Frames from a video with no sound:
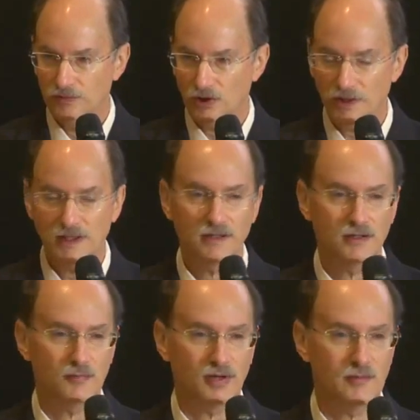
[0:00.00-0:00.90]
talking
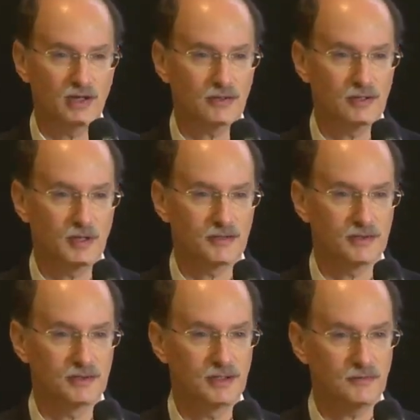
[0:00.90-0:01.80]
here primarily about
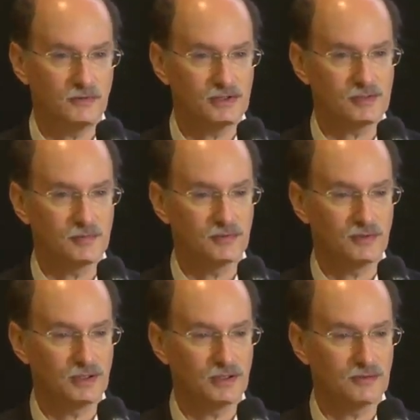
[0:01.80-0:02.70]
the difference
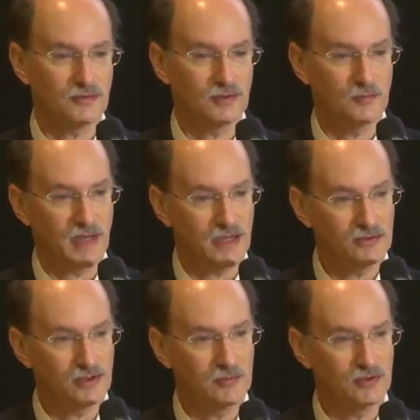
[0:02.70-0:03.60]
between or the
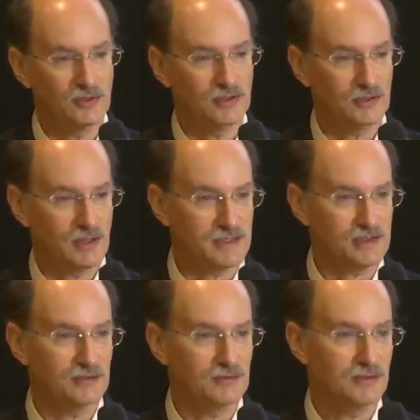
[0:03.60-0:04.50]
boundary between the
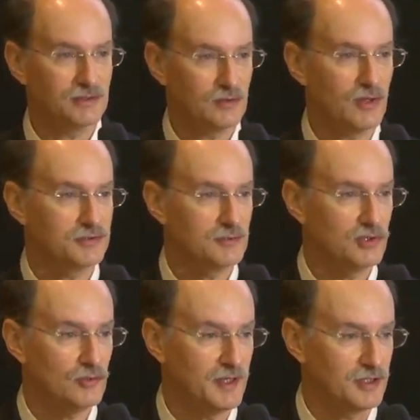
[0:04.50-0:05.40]
classical and the quantum
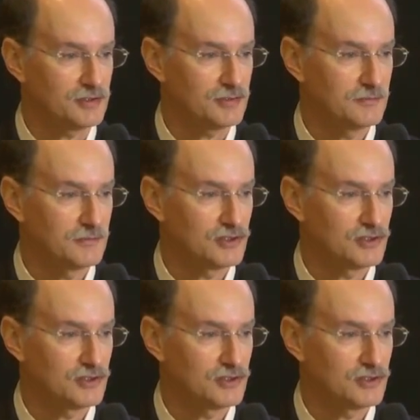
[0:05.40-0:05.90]
domains.